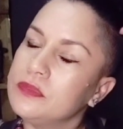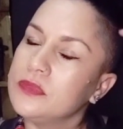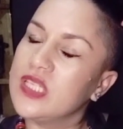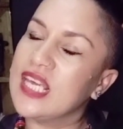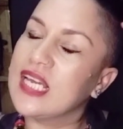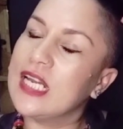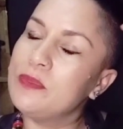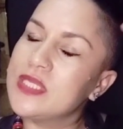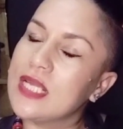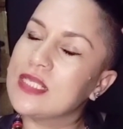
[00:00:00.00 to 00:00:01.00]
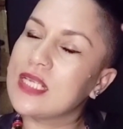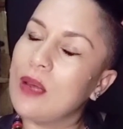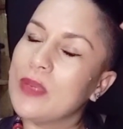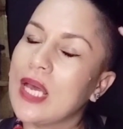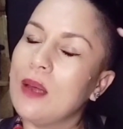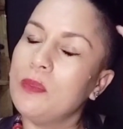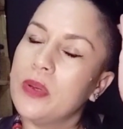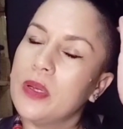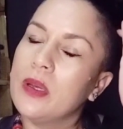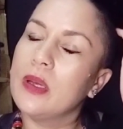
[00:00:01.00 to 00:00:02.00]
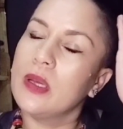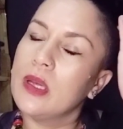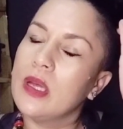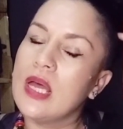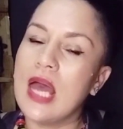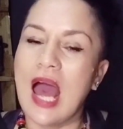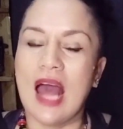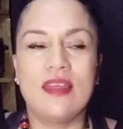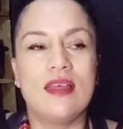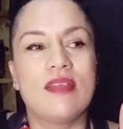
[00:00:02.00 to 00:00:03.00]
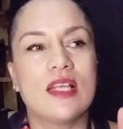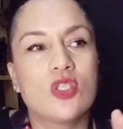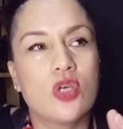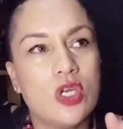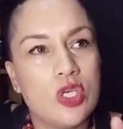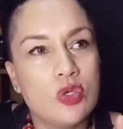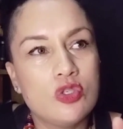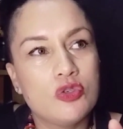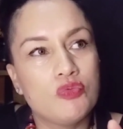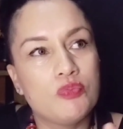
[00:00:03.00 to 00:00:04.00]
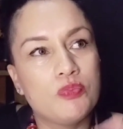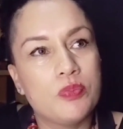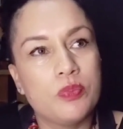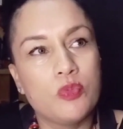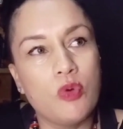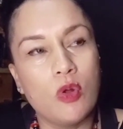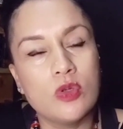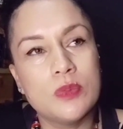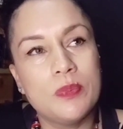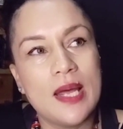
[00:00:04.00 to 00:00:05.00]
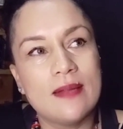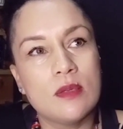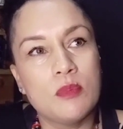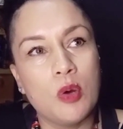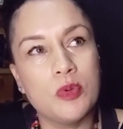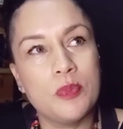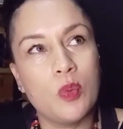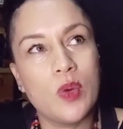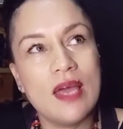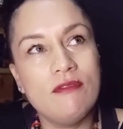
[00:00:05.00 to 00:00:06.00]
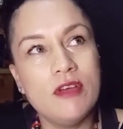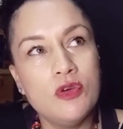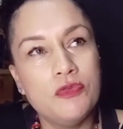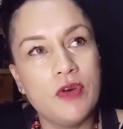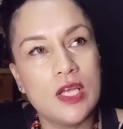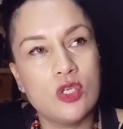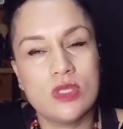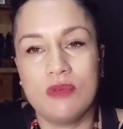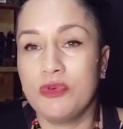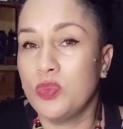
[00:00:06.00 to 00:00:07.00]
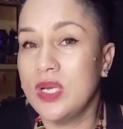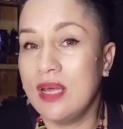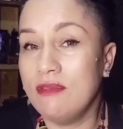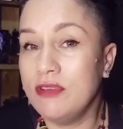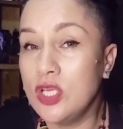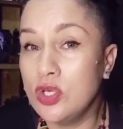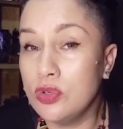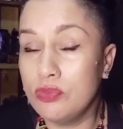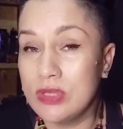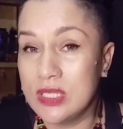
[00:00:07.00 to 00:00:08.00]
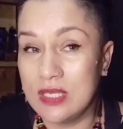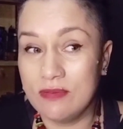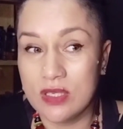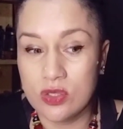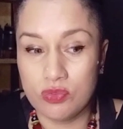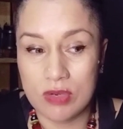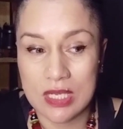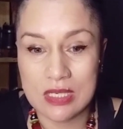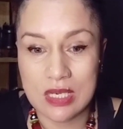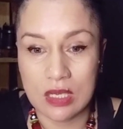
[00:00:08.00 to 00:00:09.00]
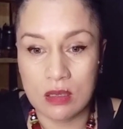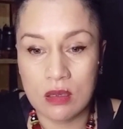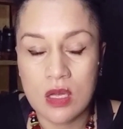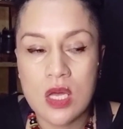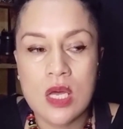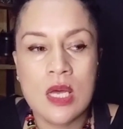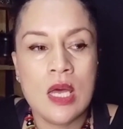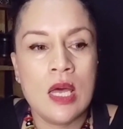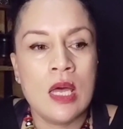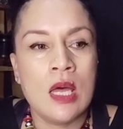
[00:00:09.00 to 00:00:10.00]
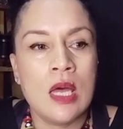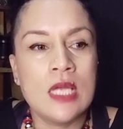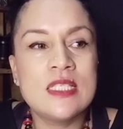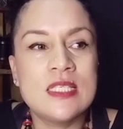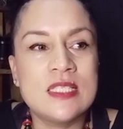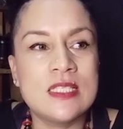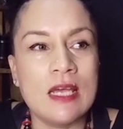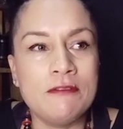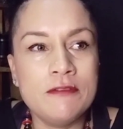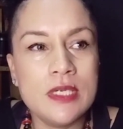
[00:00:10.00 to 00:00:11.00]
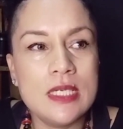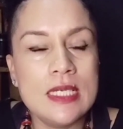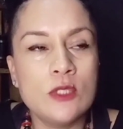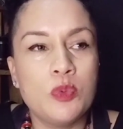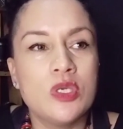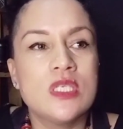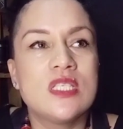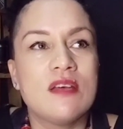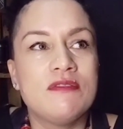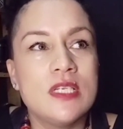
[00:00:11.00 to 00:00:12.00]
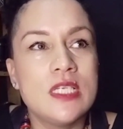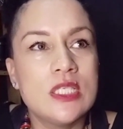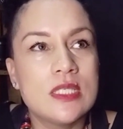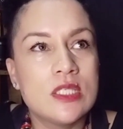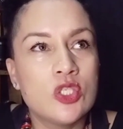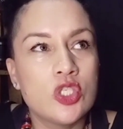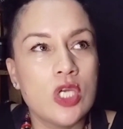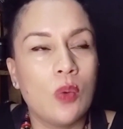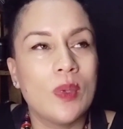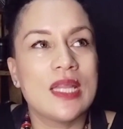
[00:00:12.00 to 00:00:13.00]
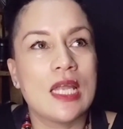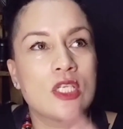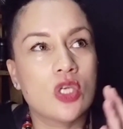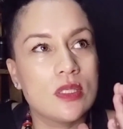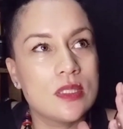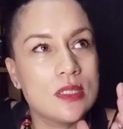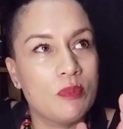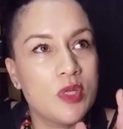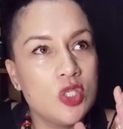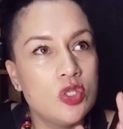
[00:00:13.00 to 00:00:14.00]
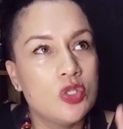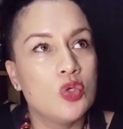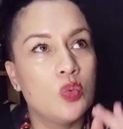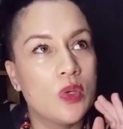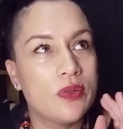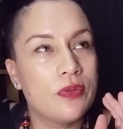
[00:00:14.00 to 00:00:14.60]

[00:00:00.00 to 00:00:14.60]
the eclipse that's coming up, I think that's got a huge role to play at the moment. But wherever you find yourself and whenever you receive this reading, it's definitely, Spirit is definitely showing that it's got something to do with